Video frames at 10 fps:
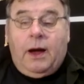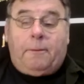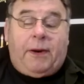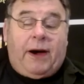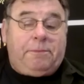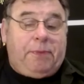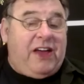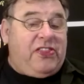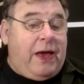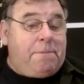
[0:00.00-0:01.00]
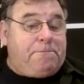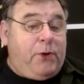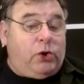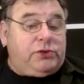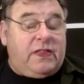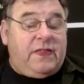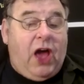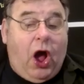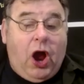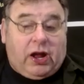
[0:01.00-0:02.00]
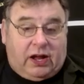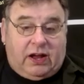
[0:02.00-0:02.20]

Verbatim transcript: But by them building the ark,